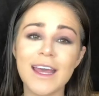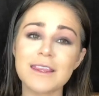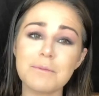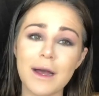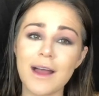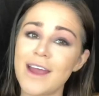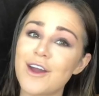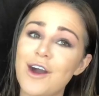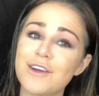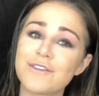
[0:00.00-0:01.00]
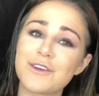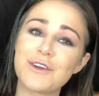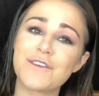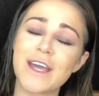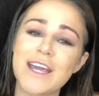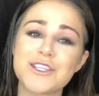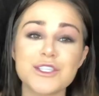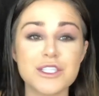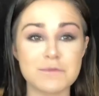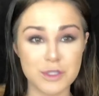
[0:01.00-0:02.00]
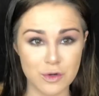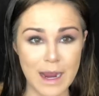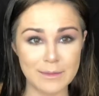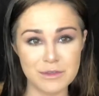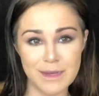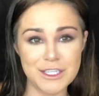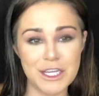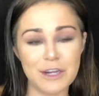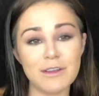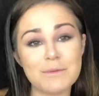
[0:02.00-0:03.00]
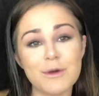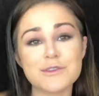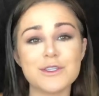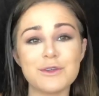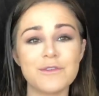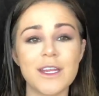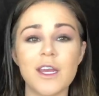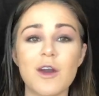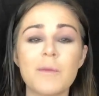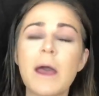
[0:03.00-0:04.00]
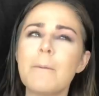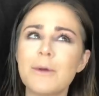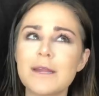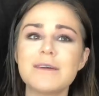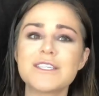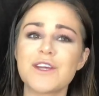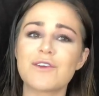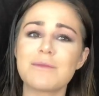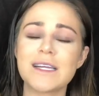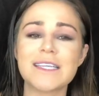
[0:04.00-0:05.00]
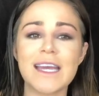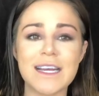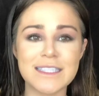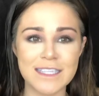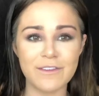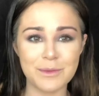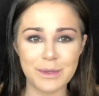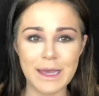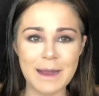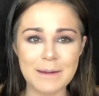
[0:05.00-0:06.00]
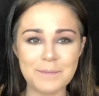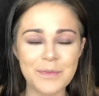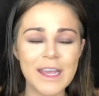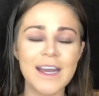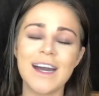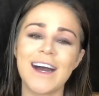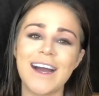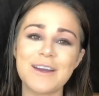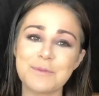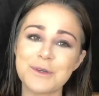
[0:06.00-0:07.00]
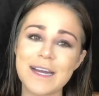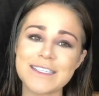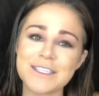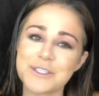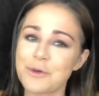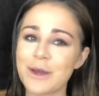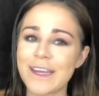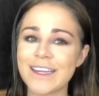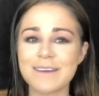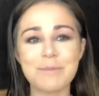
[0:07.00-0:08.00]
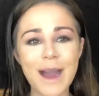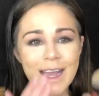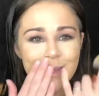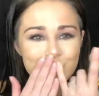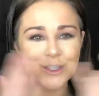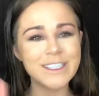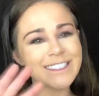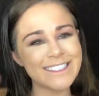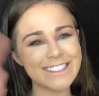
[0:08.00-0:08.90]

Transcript: Hit the bell icon for notifications, subscribe to my channel. I post a new video pretty much every Monday at 7 p.m. I hope you guys enjoyed. Bye!